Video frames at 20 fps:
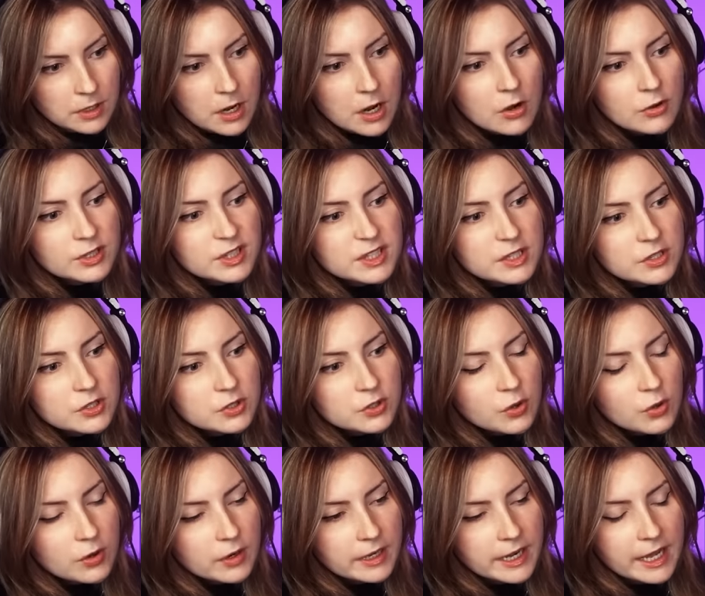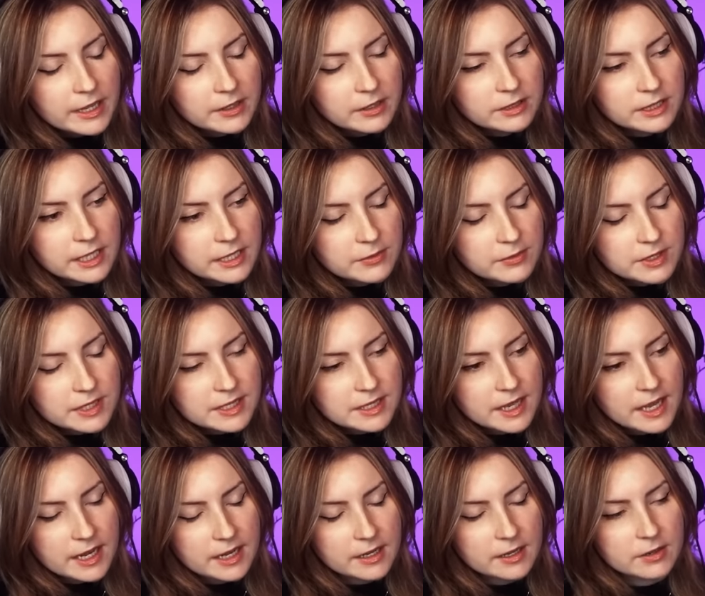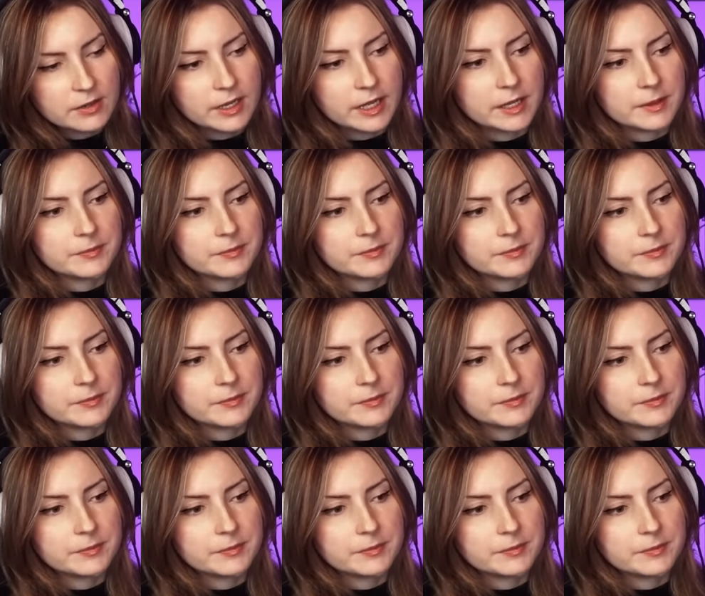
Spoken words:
Oh, it's a sword. I thought that it was like, okay.